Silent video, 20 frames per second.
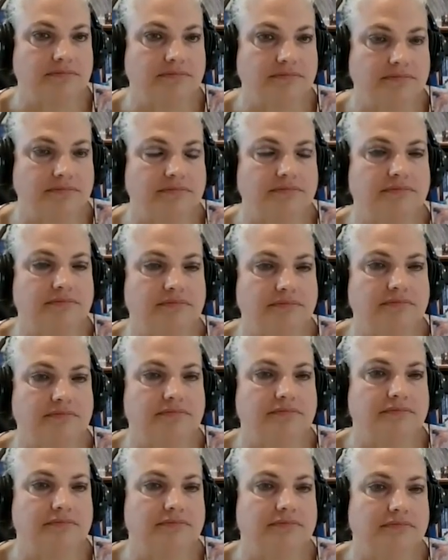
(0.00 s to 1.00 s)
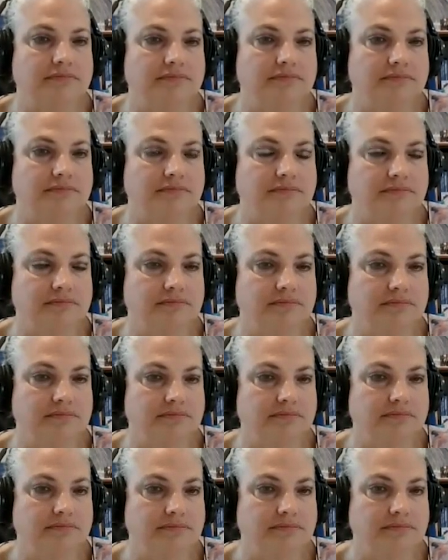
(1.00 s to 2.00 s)

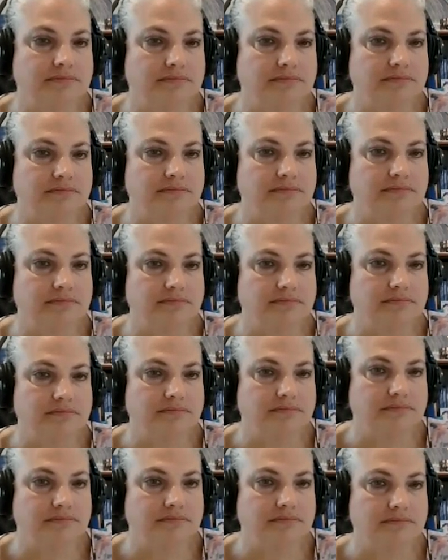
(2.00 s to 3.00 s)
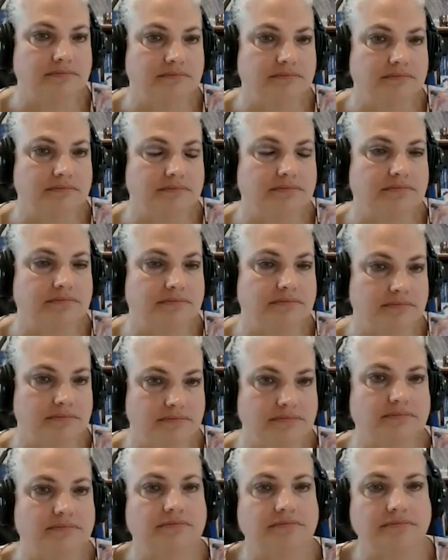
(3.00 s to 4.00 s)

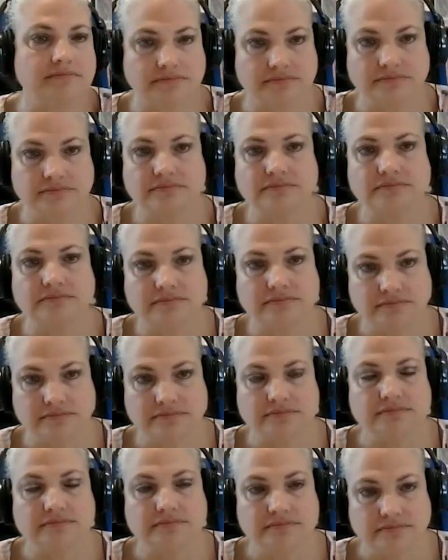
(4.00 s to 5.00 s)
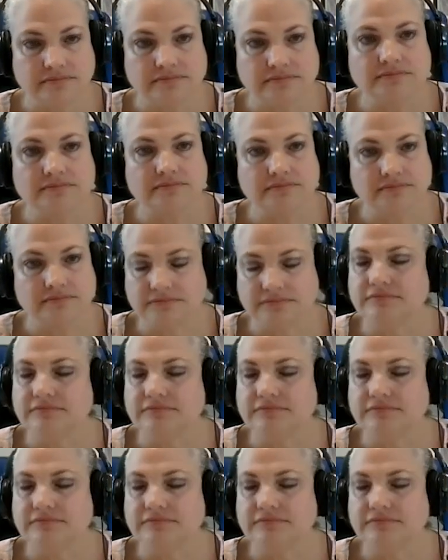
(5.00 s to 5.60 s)
This person isn't speaking.